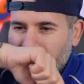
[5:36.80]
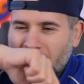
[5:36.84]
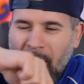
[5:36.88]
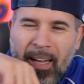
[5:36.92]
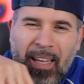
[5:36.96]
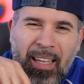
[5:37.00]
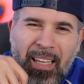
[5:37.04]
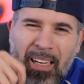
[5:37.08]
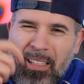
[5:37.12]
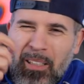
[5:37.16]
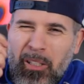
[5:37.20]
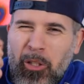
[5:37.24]
I
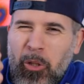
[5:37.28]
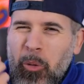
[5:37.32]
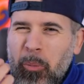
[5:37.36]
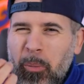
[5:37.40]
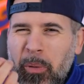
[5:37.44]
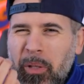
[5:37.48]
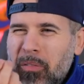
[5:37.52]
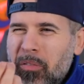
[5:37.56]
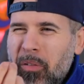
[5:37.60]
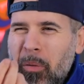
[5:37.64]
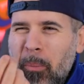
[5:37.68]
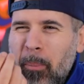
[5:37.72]
get a little
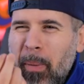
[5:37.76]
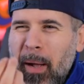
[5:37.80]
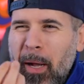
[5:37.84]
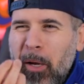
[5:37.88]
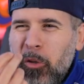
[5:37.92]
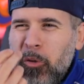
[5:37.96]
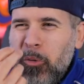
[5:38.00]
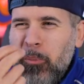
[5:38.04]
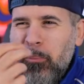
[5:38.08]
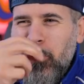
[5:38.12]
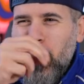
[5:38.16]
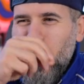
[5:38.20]
bit of a
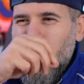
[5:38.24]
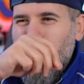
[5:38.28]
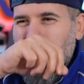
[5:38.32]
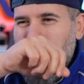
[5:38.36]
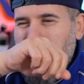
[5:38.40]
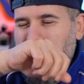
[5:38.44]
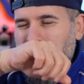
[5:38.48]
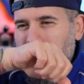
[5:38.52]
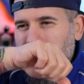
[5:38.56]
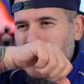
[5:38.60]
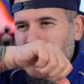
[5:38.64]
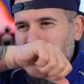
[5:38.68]
mild booze
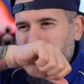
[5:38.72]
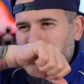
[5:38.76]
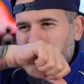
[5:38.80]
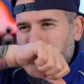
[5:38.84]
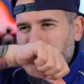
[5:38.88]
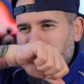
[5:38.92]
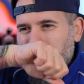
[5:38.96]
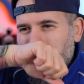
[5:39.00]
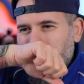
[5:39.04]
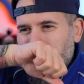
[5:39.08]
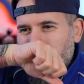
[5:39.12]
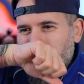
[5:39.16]
here.
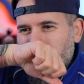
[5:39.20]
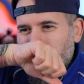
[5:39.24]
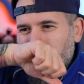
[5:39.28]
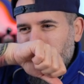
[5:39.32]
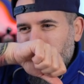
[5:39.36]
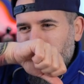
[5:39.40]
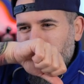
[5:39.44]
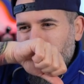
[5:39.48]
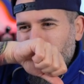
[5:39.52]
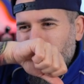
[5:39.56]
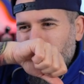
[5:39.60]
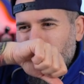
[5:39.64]

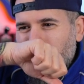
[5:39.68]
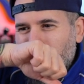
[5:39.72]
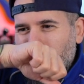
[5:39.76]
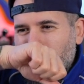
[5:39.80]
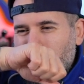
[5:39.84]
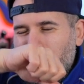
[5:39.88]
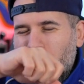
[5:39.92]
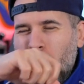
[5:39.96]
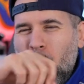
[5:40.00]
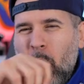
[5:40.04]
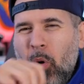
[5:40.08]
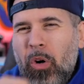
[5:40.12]

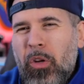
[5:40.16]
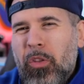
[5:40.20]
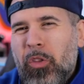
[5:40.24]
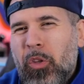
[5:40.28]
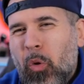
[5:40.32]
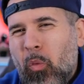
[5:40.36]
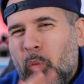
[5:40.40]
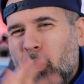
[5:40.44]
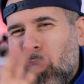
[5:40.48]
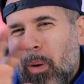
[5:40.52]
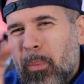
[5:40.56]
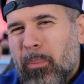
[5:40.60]
More on
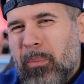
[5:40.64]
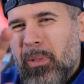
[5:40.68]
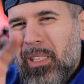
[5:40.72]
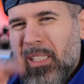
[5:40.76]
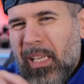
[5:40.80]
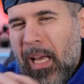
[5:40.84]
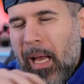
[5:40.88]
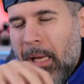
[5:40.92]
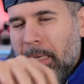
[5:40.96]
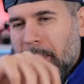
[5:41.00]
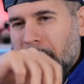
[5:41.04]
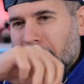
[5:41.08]
the rum
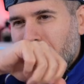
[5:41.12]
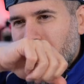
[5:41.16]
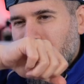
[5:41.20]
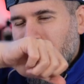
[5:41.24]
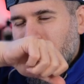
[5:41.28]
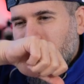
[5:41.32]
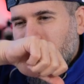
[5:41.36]
side.